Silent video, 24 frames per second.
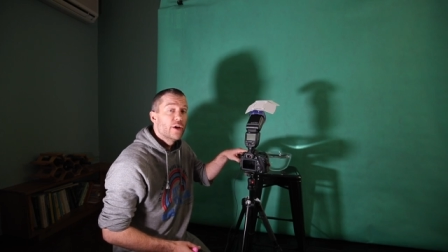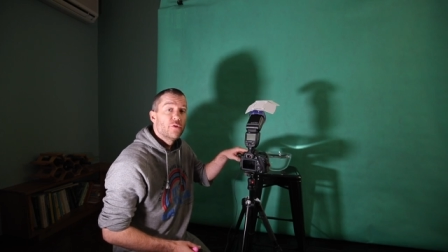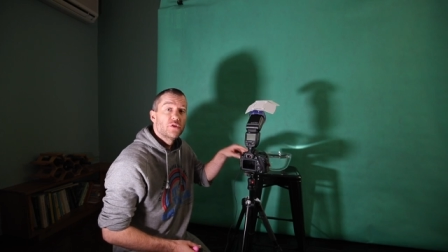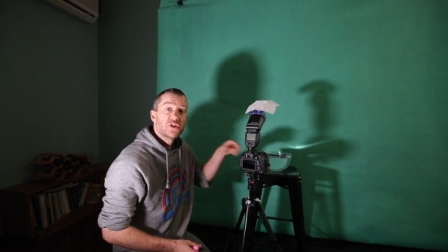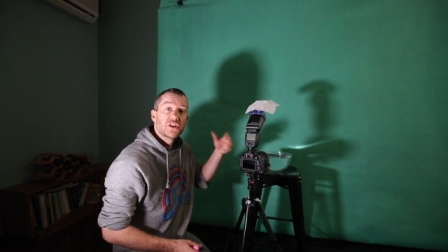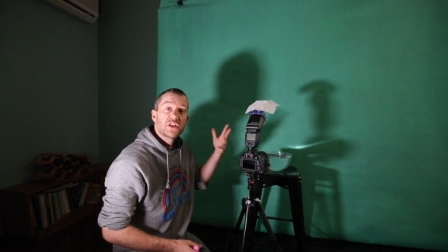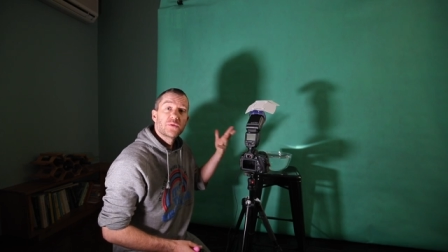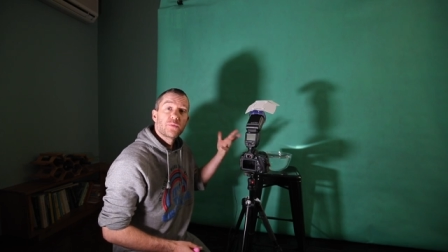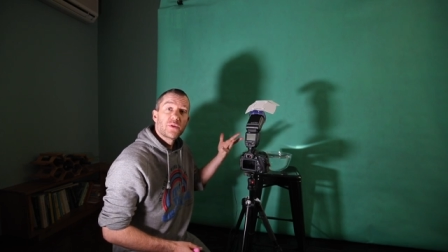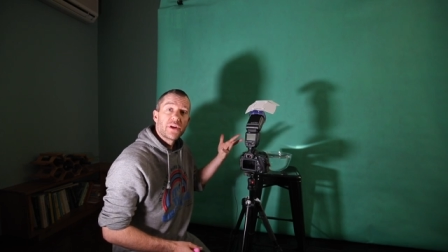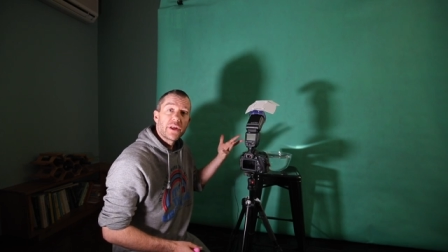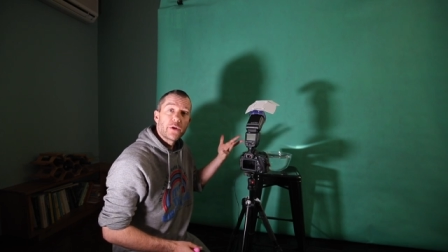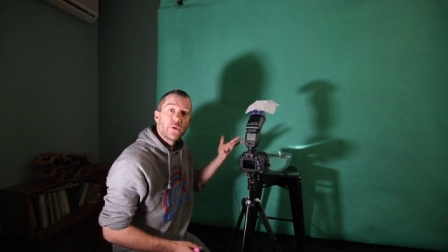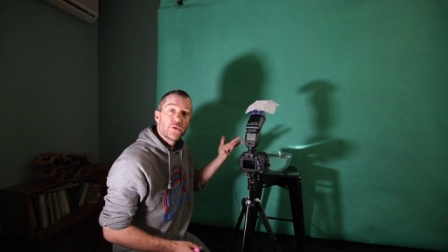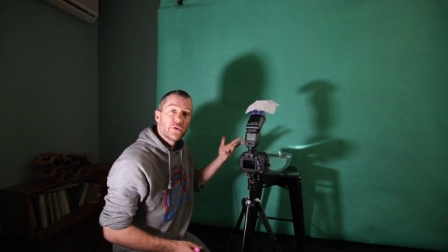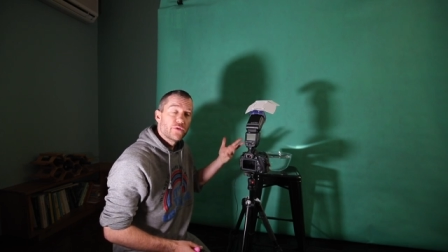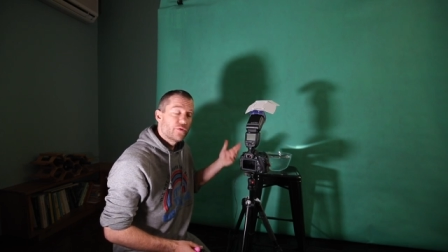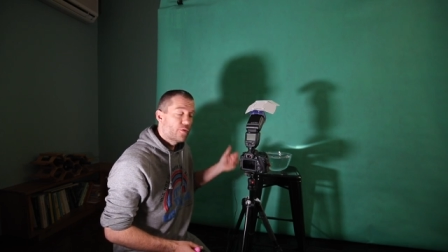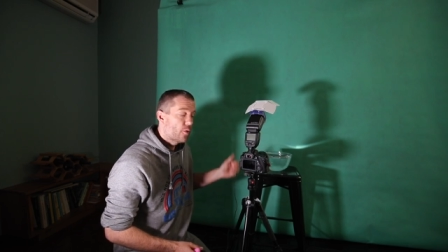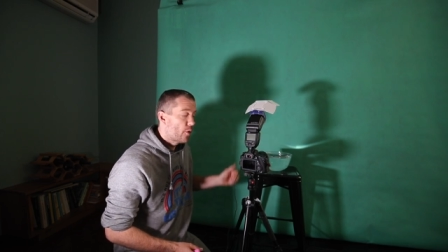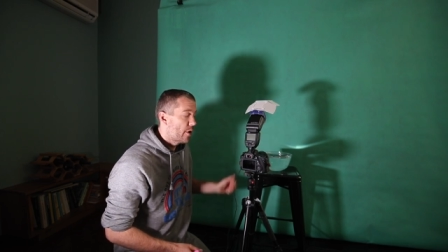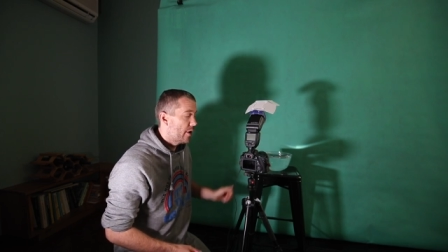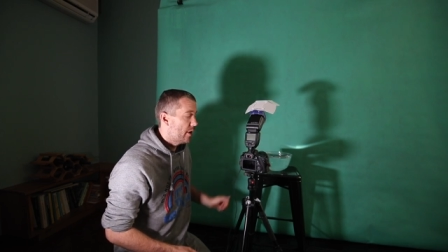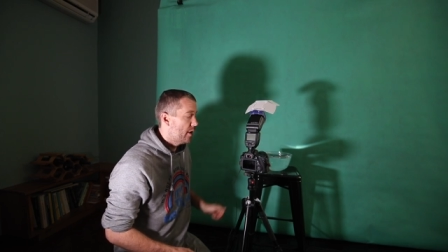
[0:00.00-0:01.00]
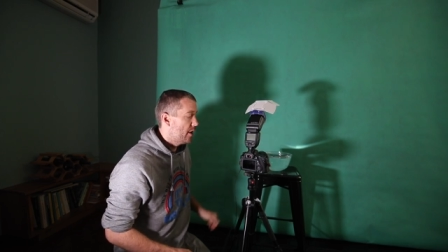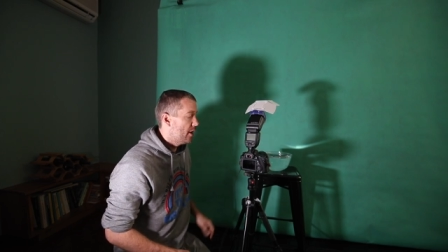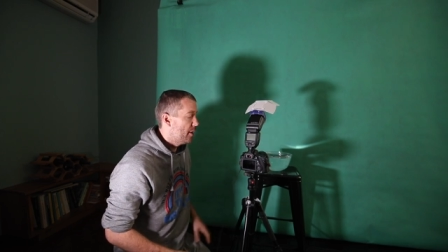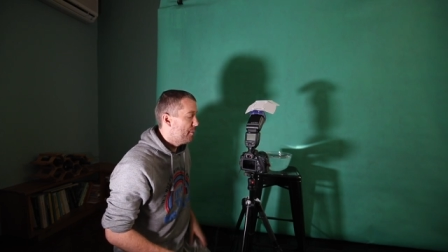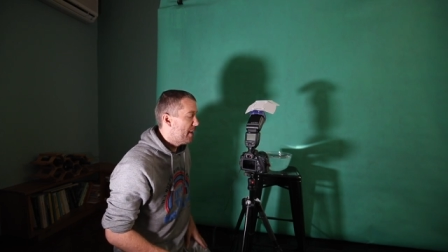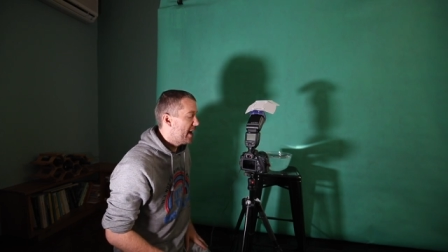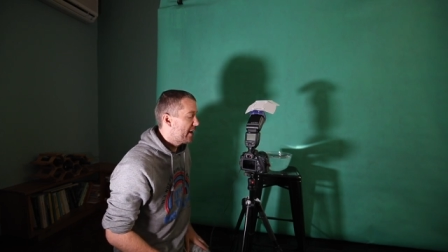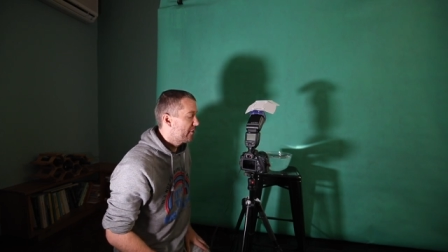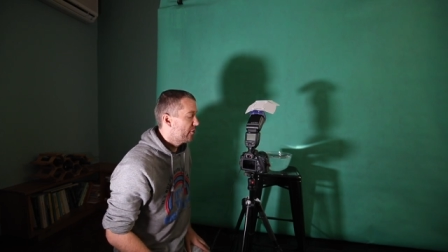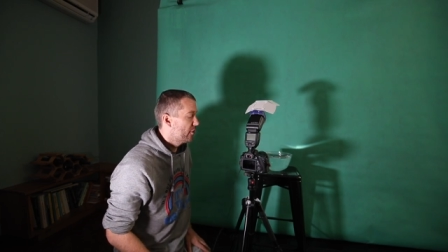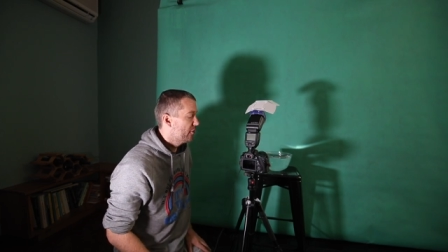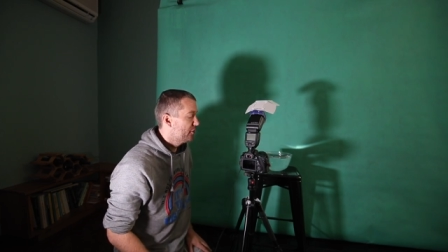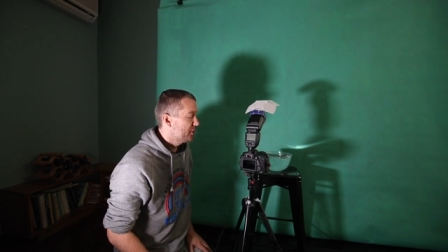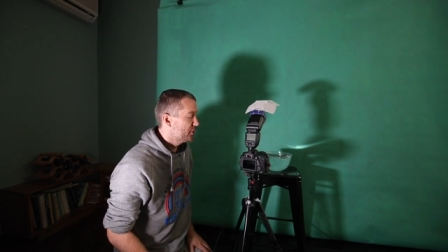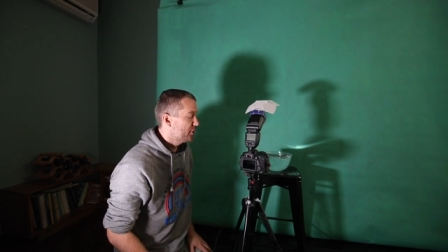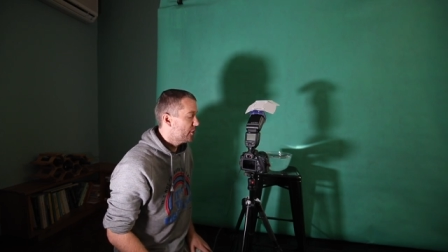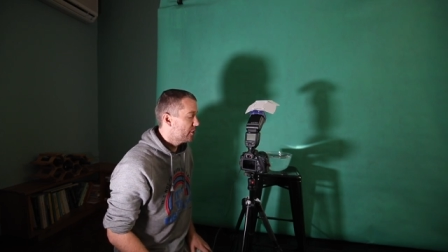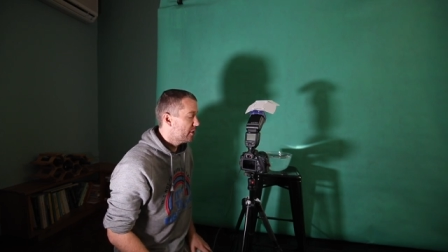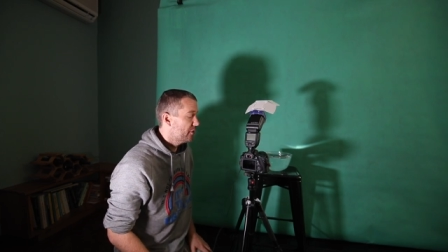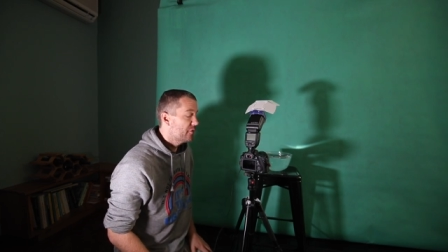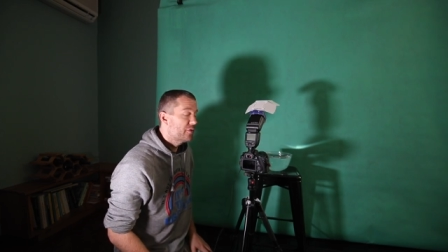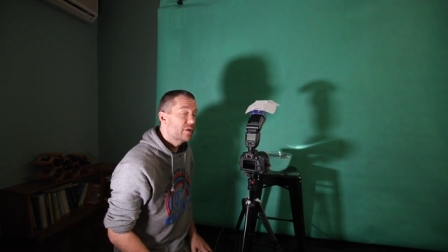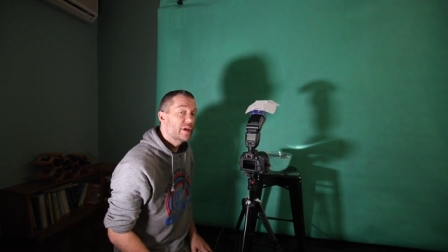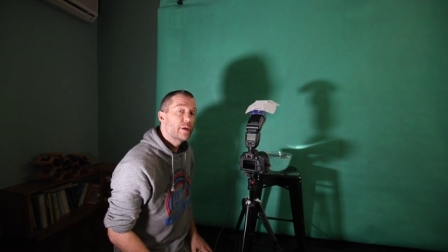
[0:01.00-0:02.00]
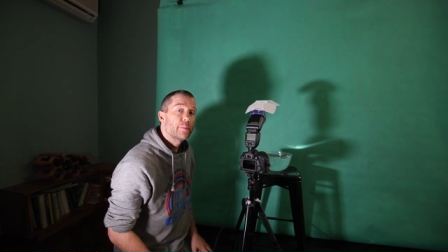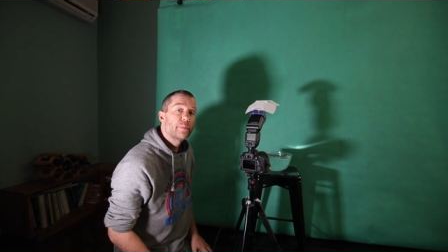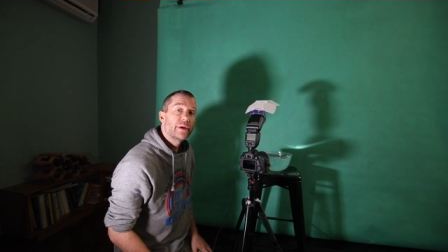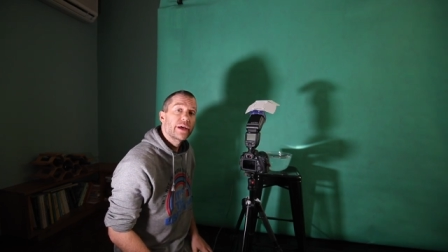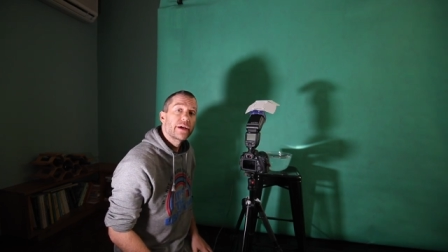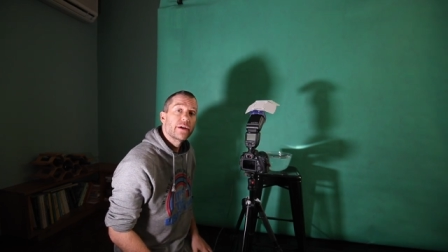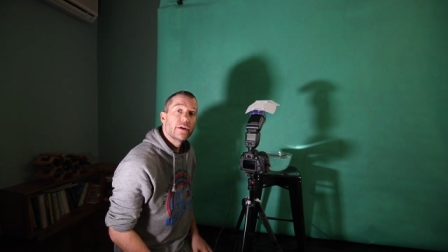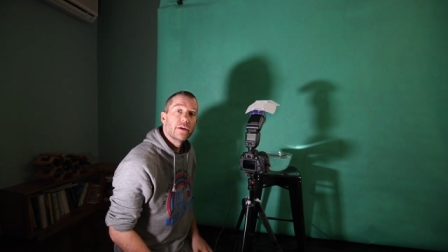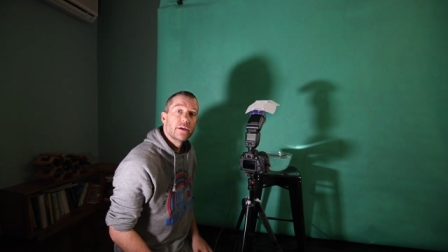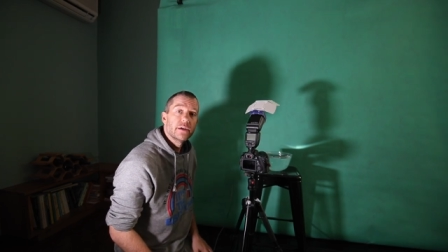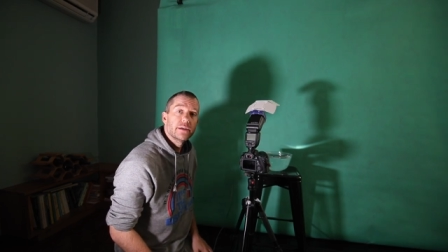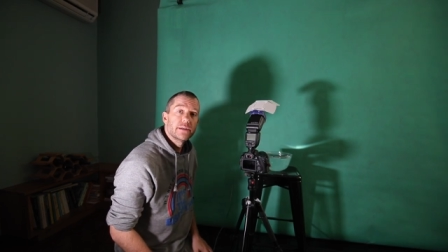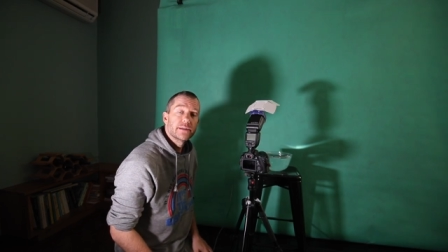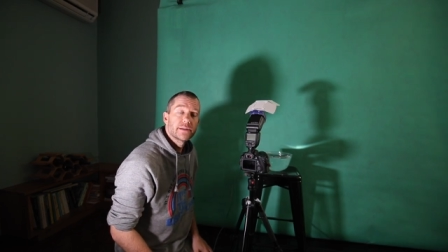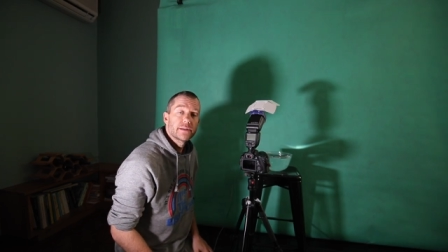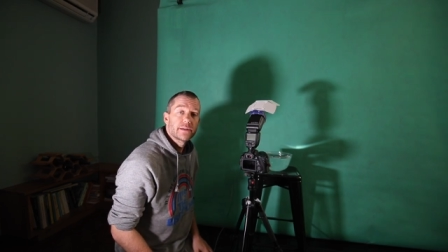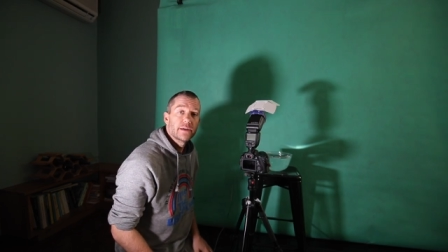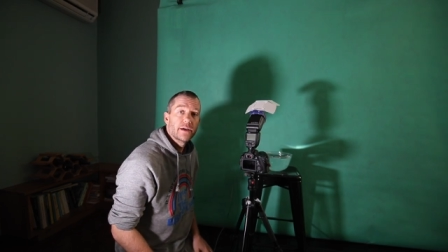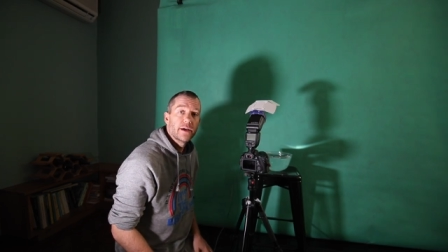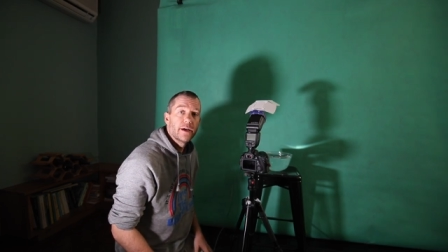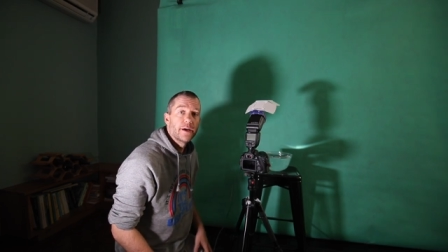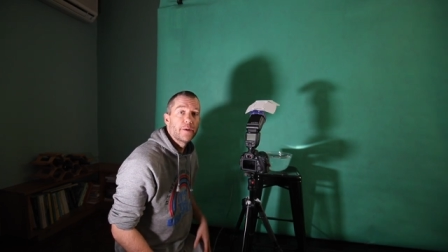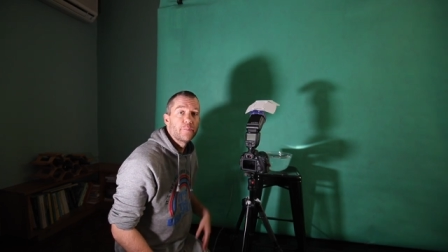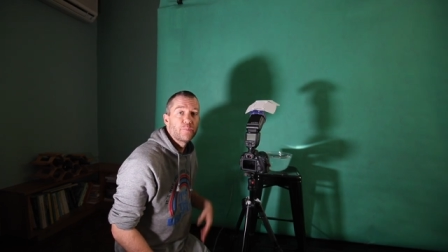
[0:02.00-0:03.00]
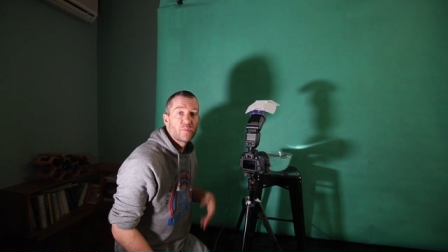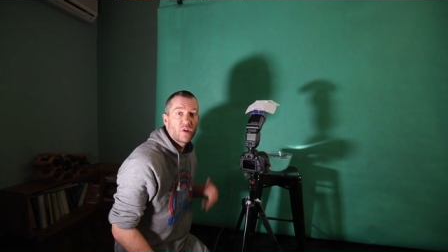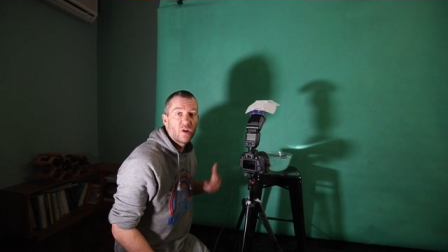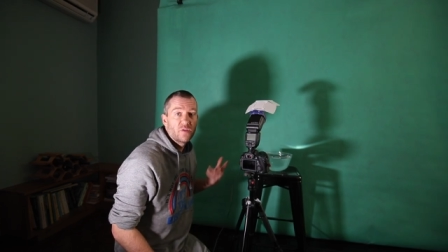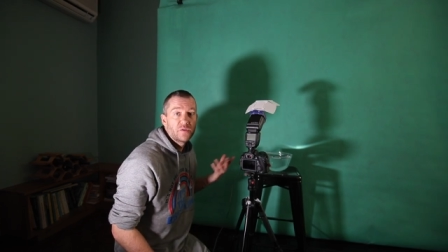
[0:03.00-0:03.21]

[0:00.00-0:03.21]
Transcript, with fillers: which is pretty good for uh, macro photography because um,